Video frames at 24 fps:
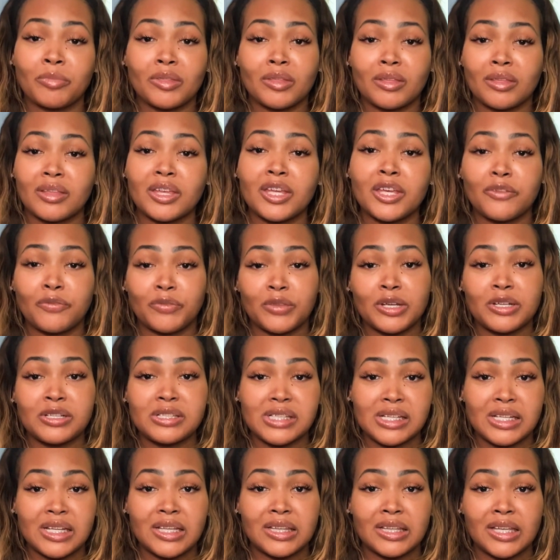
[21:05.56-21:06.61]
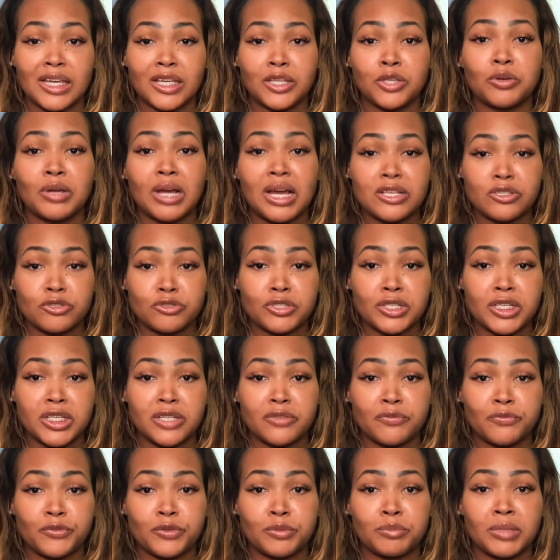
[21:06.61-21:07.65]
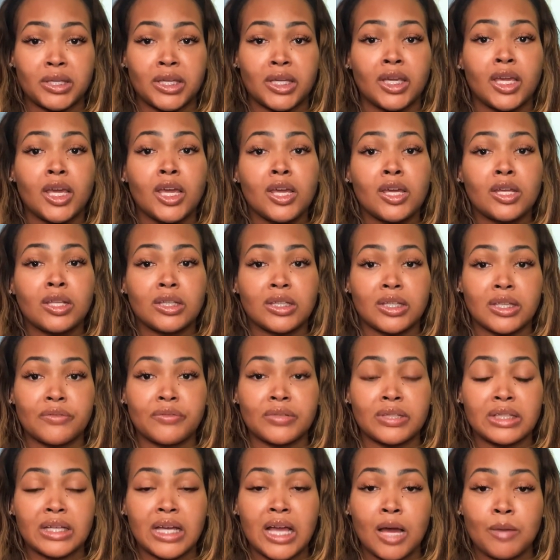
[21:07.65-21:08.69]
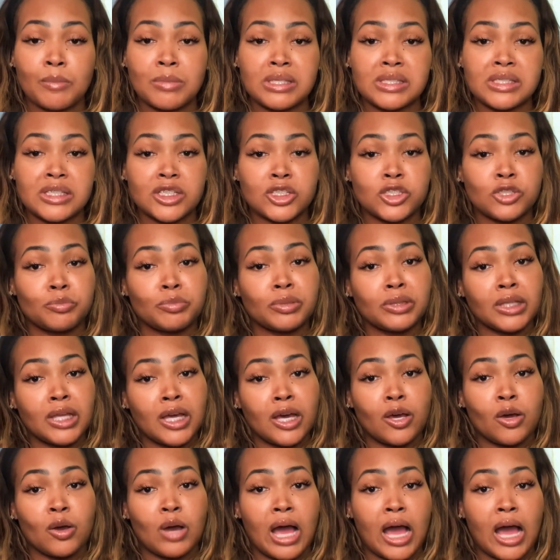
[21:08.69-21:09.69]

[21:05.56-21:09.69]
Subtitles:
if there's anything you guys are needing from me, leave in the comment section below.